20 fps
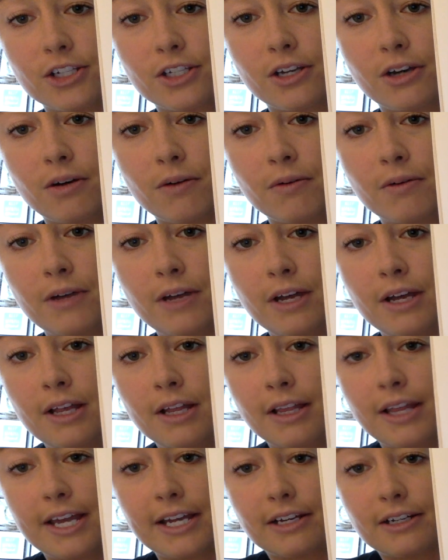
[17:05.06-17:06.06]
So
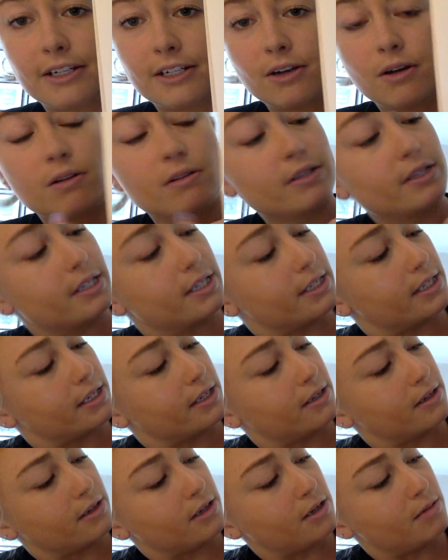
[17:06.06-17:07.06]
like adults,
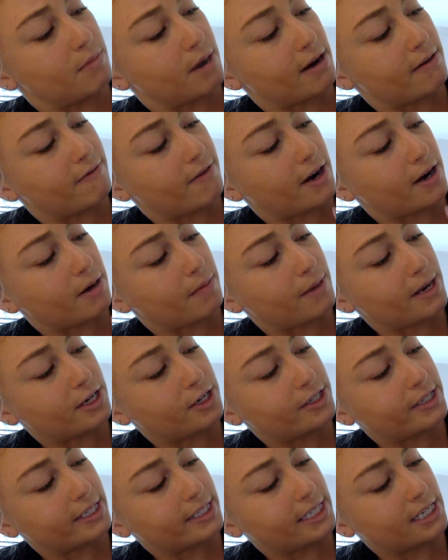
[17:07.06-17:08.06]
you might find on page
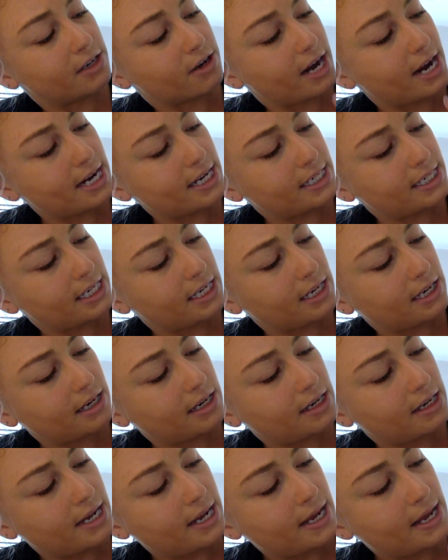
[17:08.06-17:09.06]
16 or
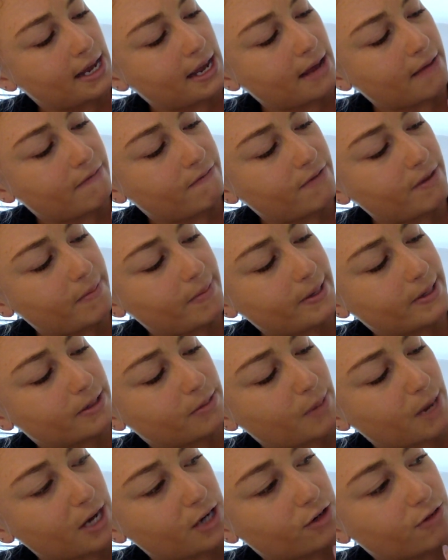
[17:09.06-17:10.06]
18, amphibians,
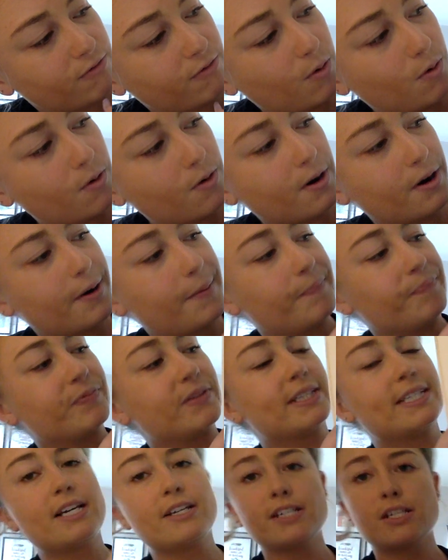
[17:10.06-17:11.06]
page 4,
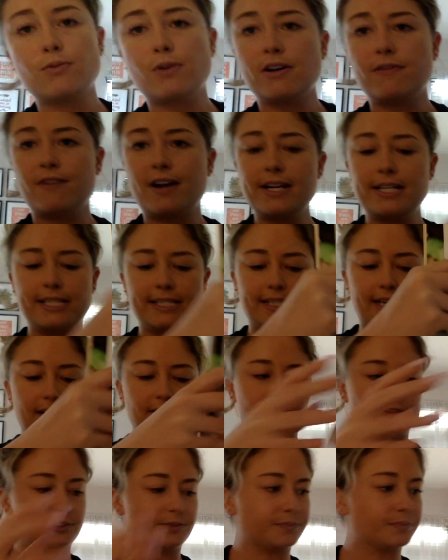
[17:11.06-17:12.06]
tells us where to find stuff.
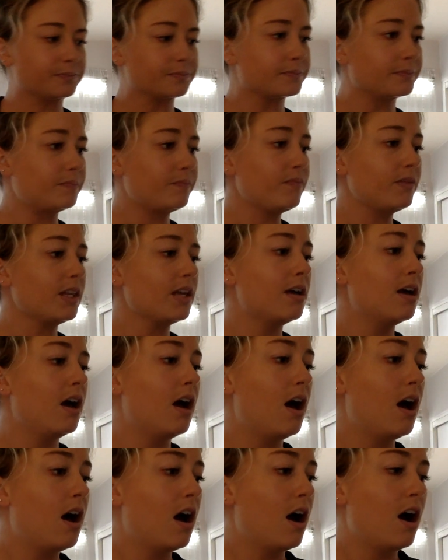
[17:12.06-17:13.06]

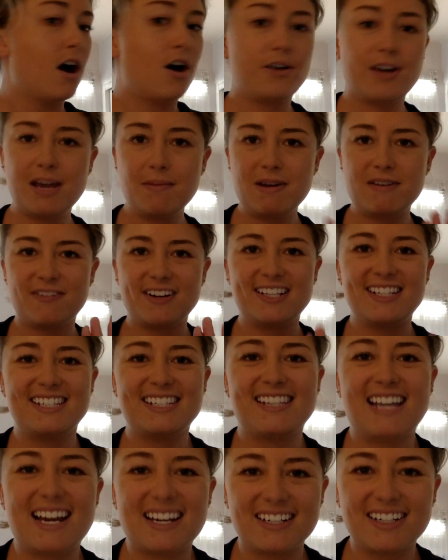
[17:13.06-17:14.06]
Okay, my friends,
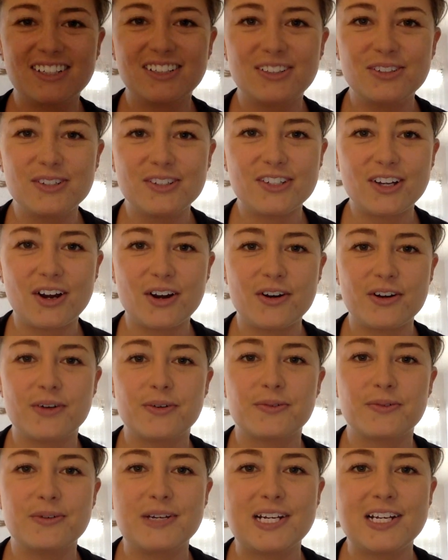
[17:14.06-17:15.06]
that concludes our
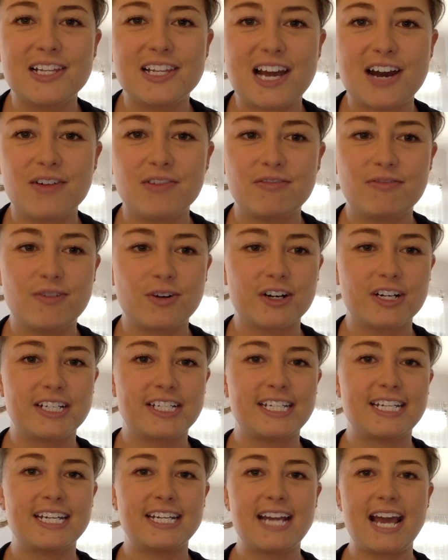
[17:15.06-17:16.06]
read aloud for
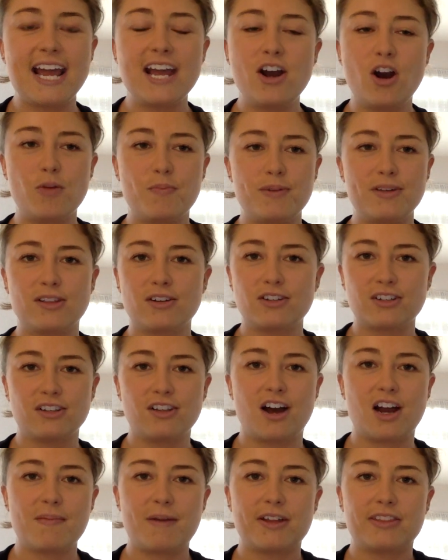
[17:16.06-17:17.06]
today. Hope you learned a
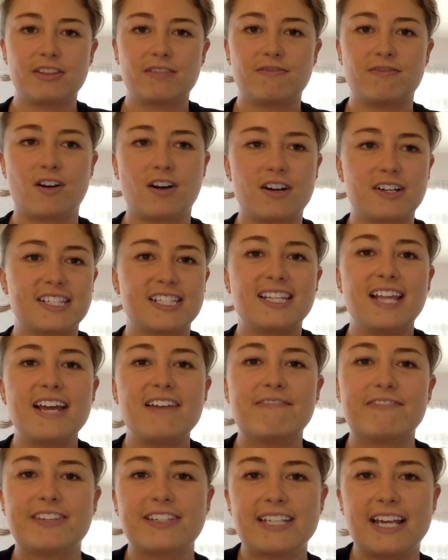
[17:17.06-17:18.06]
lot about the frog's
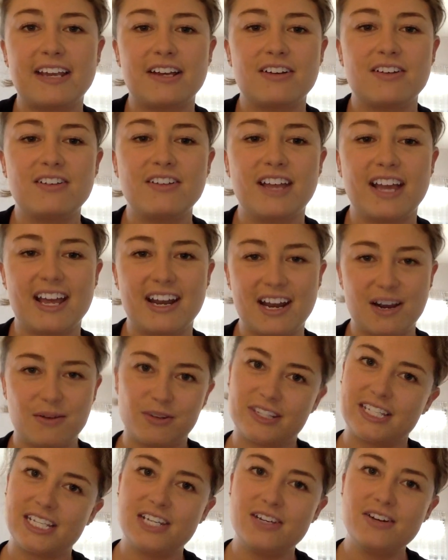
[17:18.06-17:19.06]
life cycle, and I will
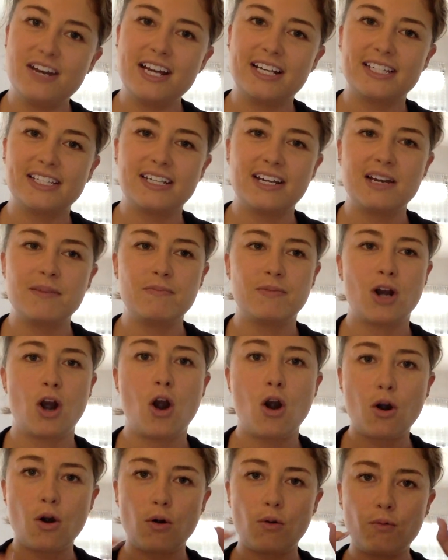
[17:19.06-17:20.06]
see you next time.
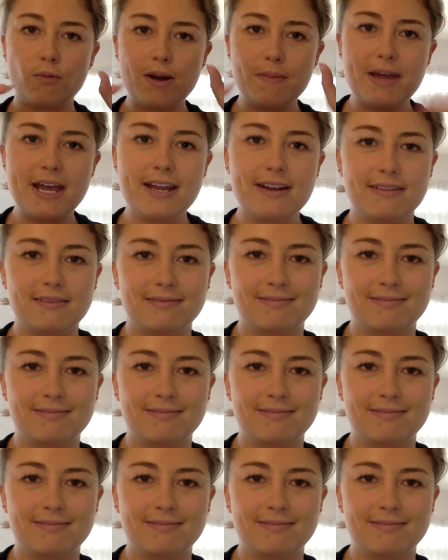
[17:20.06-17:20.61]
Ribbit!